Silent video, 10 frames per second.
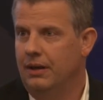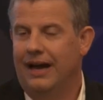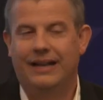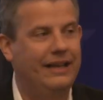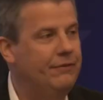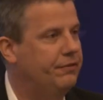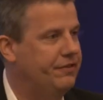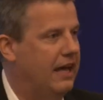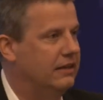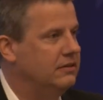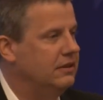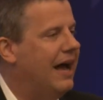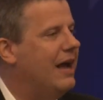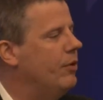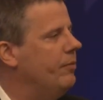I live with that.
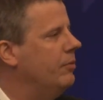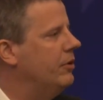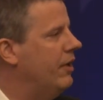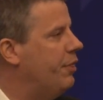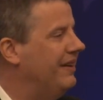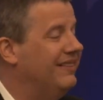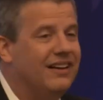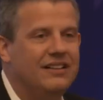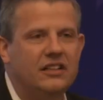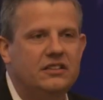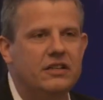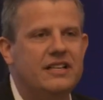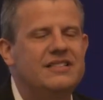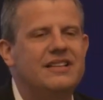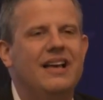I remember nothing. The clutter
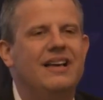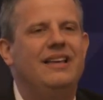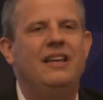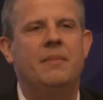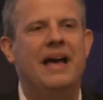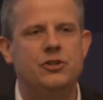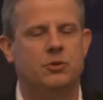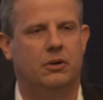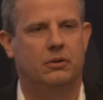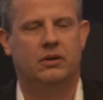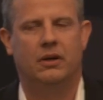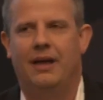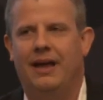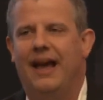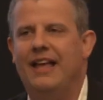is unimaginable.
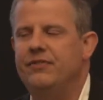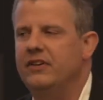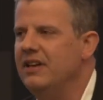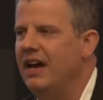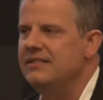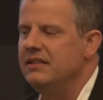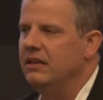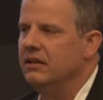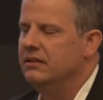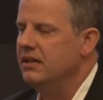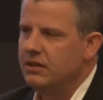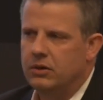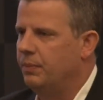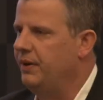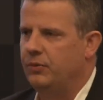Advertising doesn't
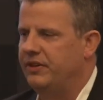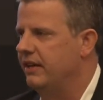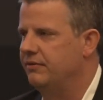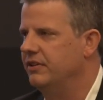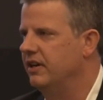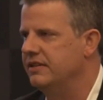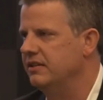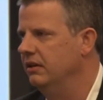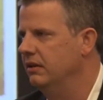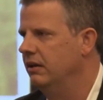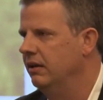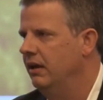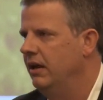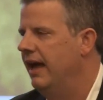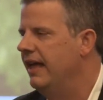compete with advertising.
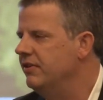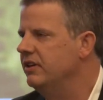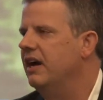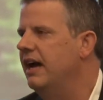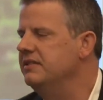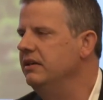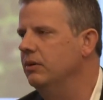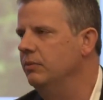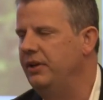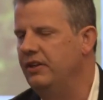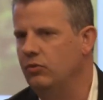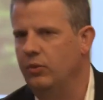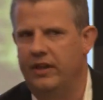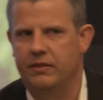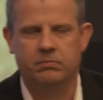Advertising competes
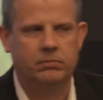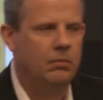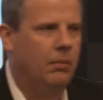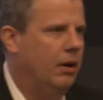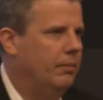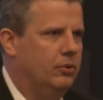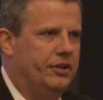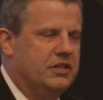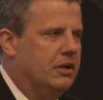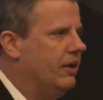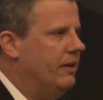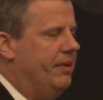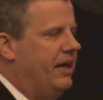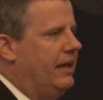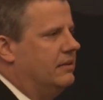with political
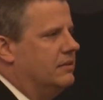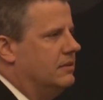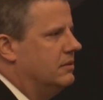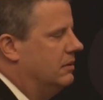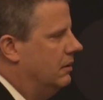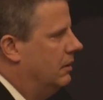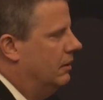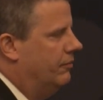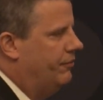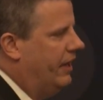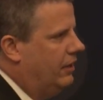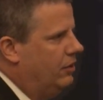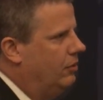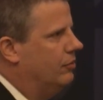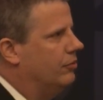campaigns, fake
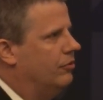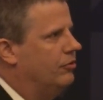news,